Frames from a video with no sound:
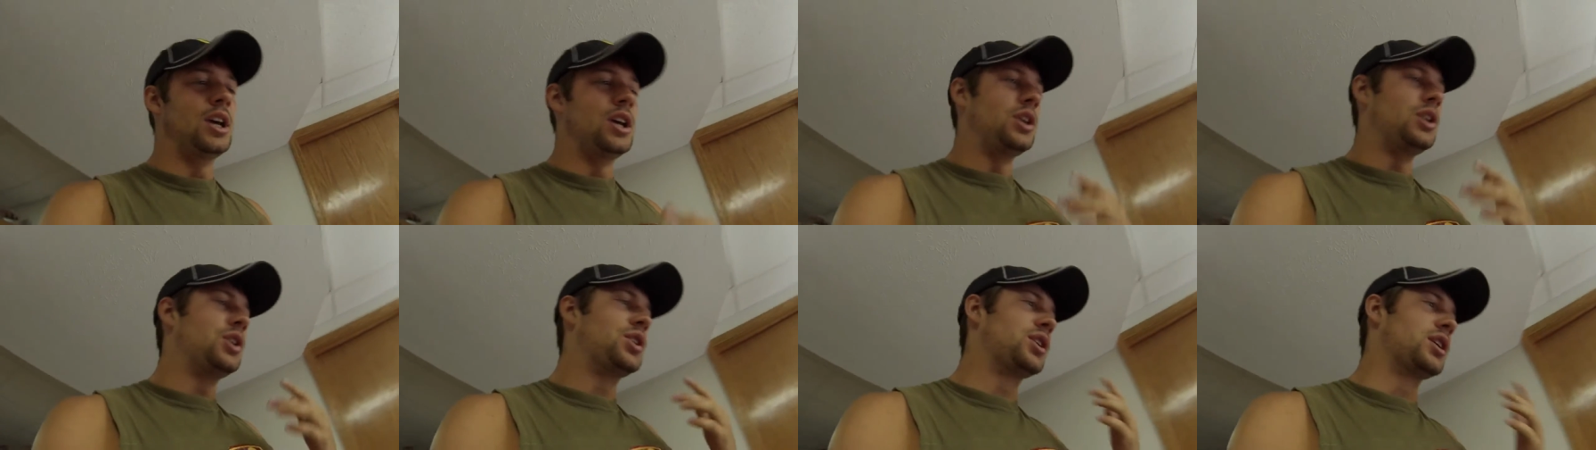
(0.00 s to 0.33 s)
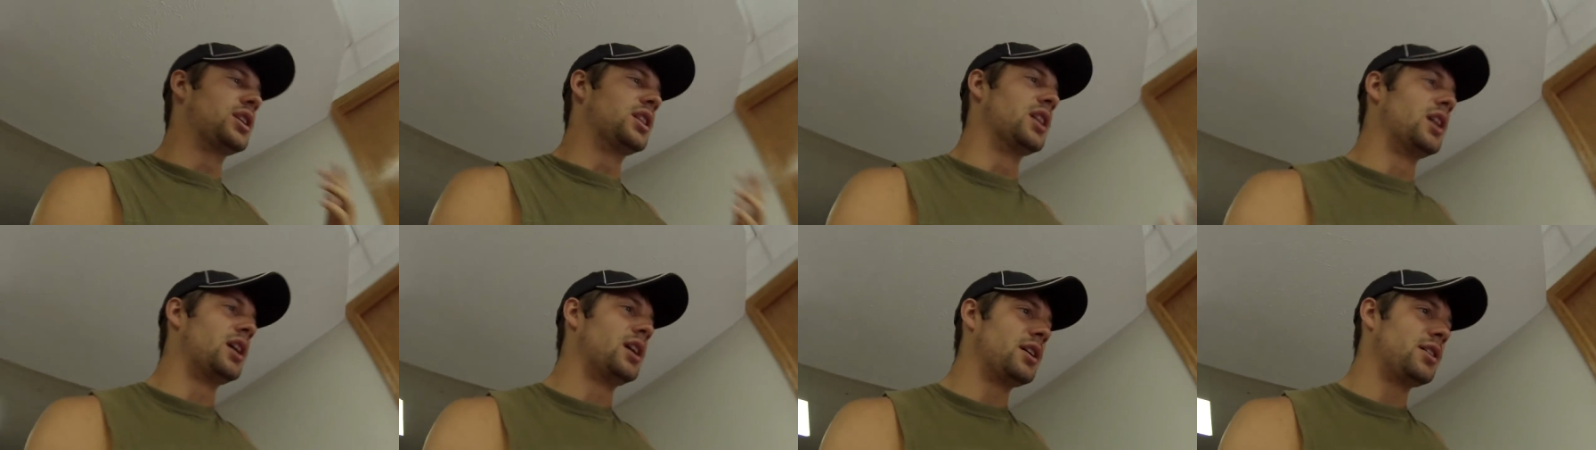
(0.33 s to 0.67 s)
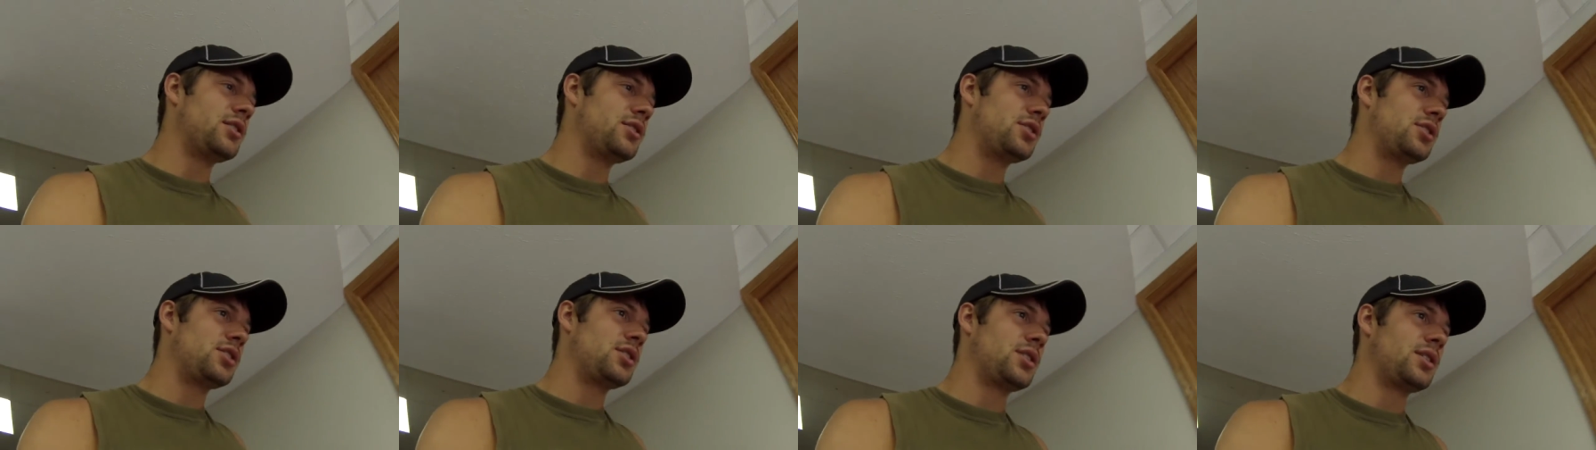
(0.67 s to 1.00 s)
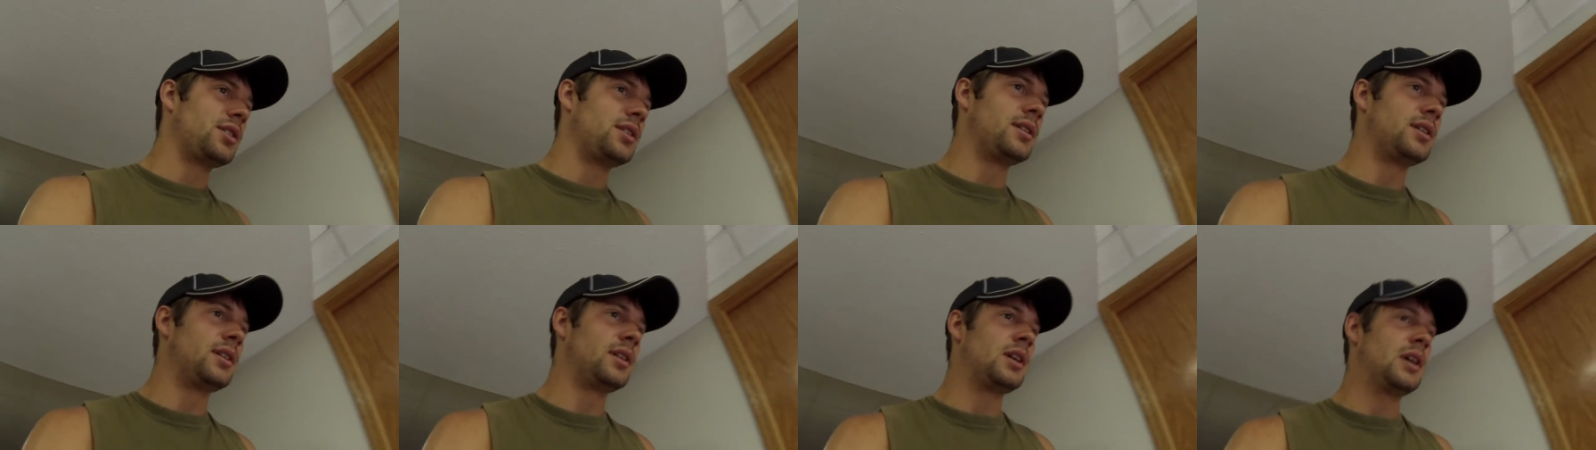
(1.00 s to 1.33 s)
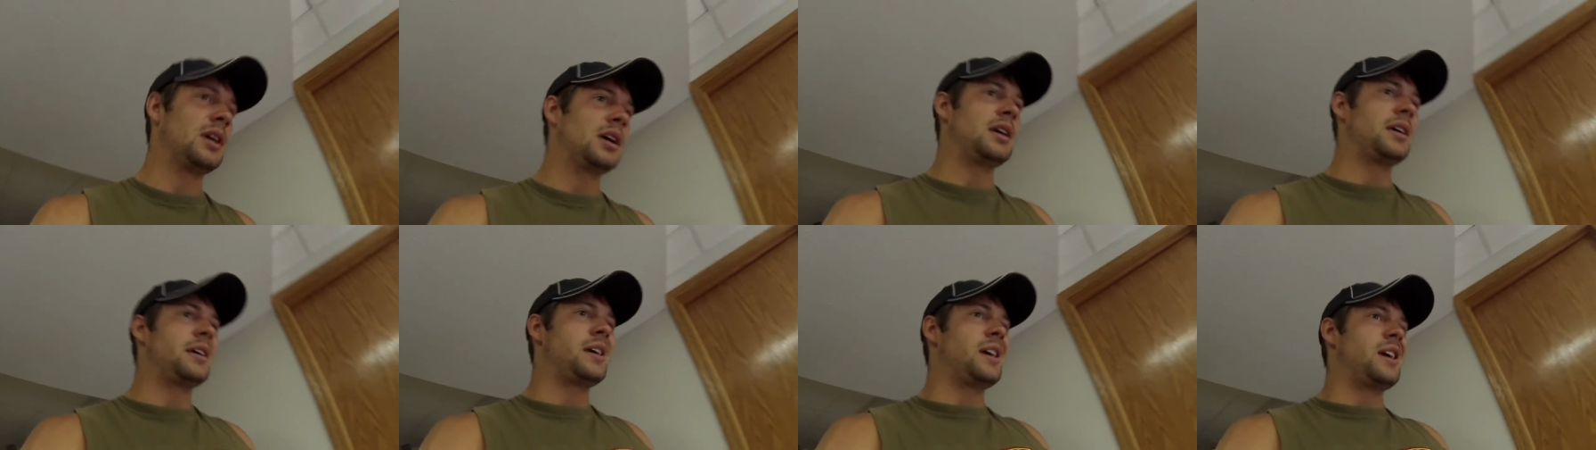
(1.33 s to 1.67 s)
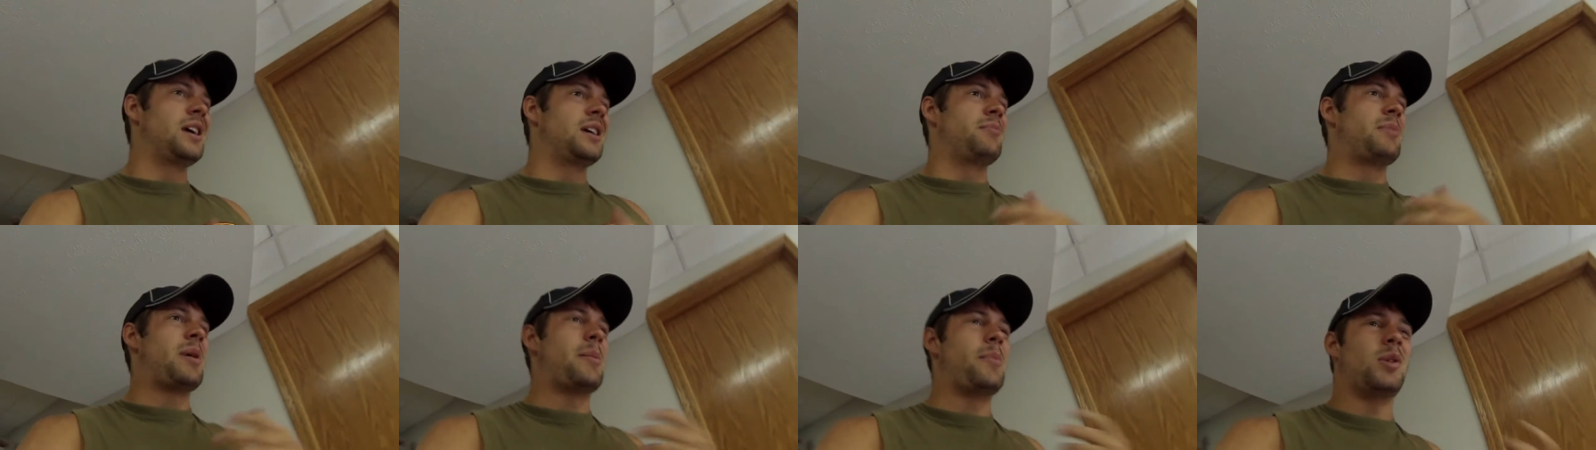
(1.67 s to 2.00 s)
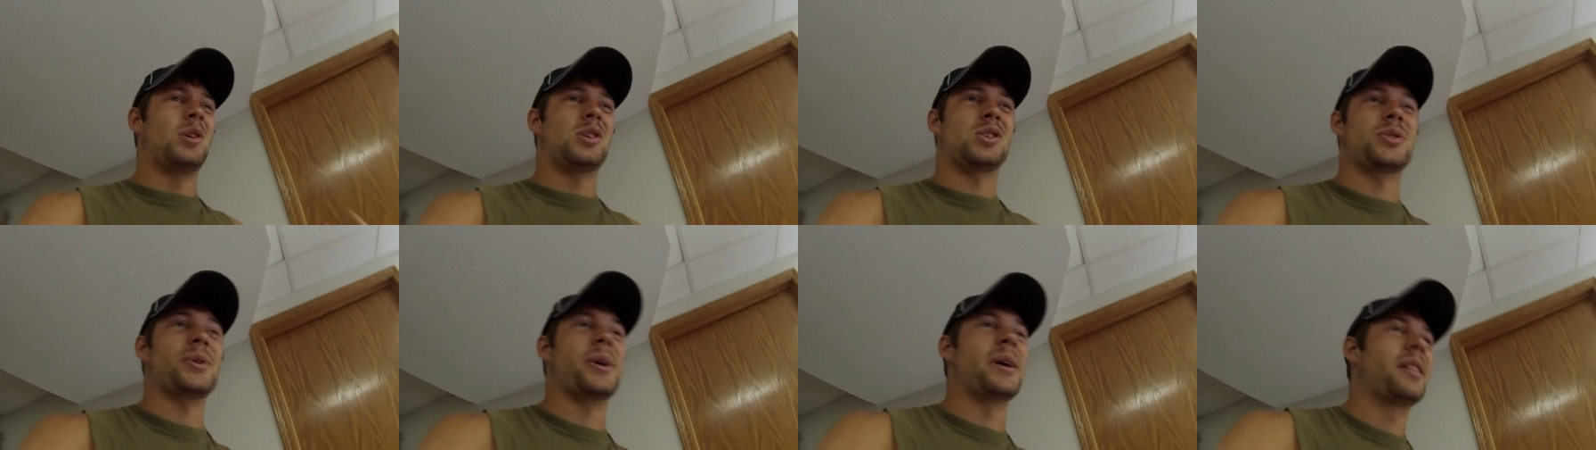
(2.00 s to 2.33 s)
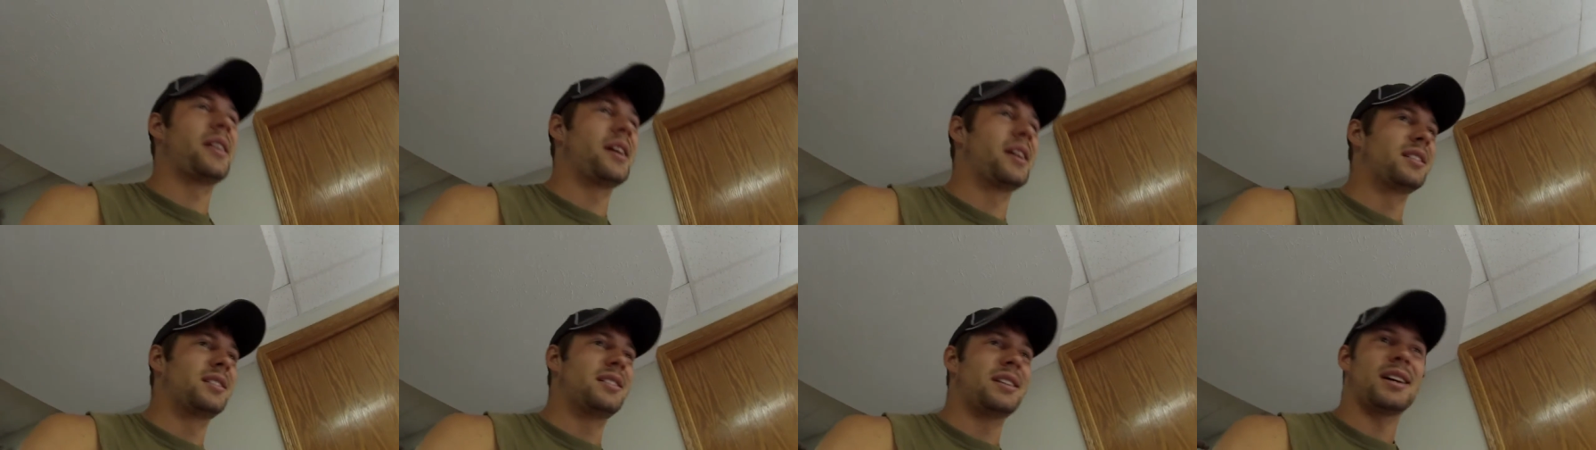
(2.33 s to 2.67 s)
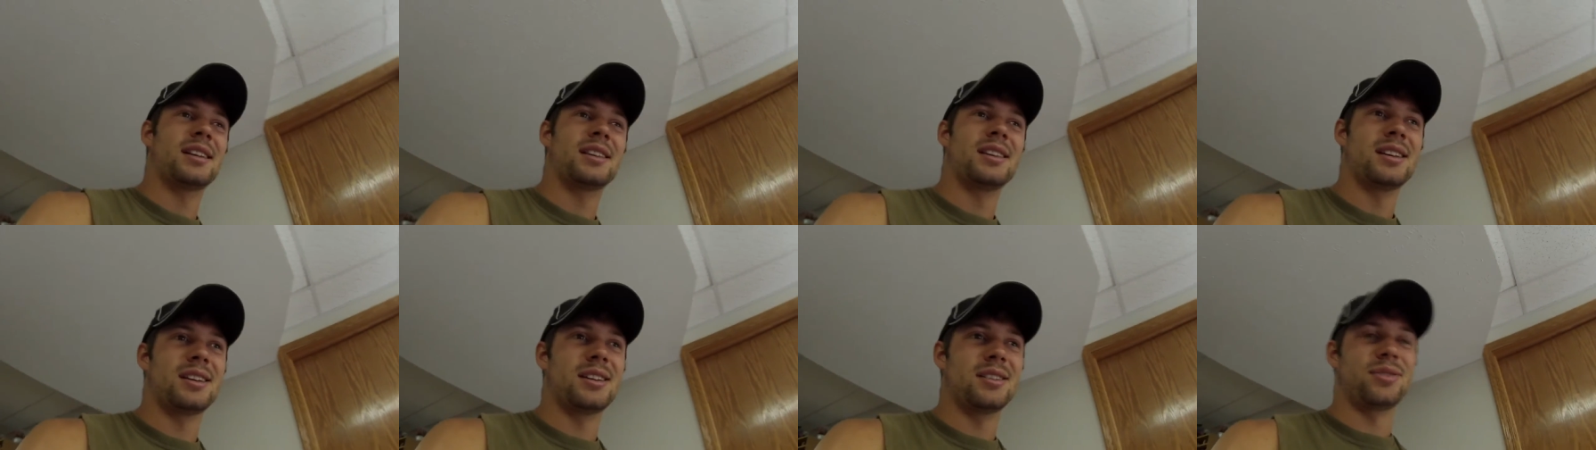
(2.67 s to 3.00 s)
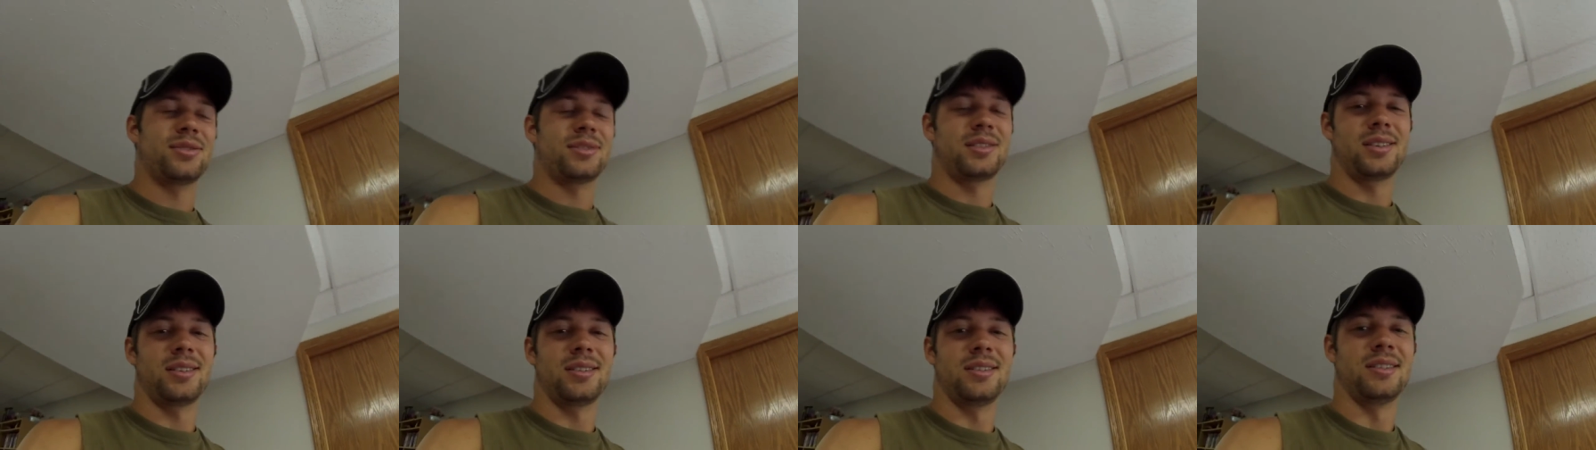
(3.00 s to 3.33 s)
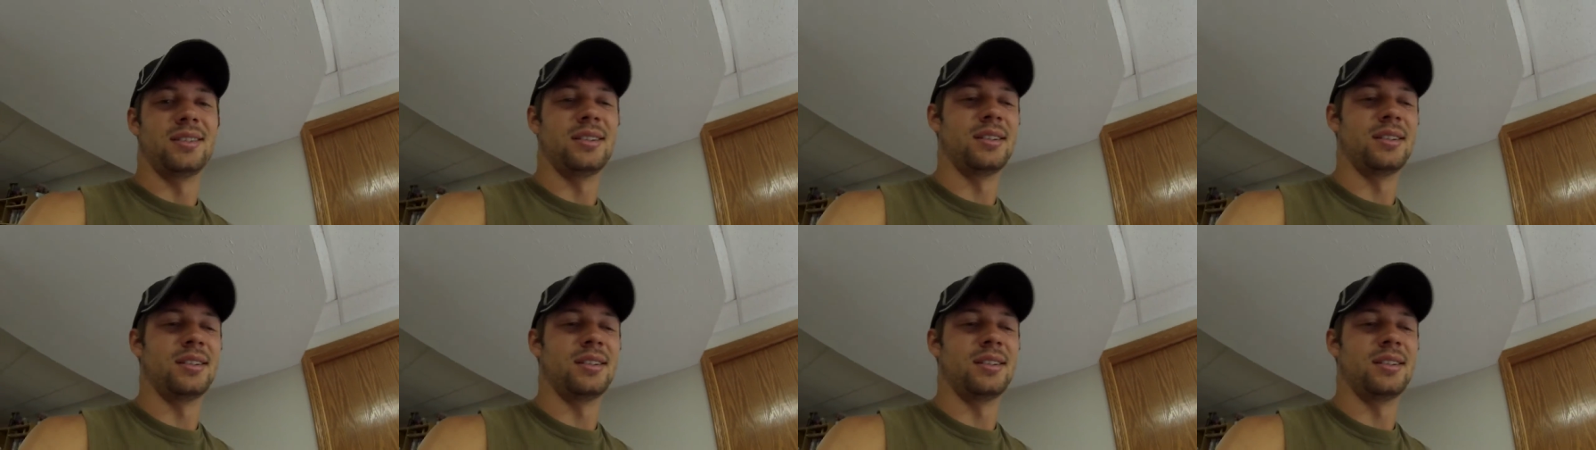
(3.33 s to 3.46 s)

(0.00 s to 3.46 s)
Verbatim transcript: you could lunge, maybe straight leg deadlift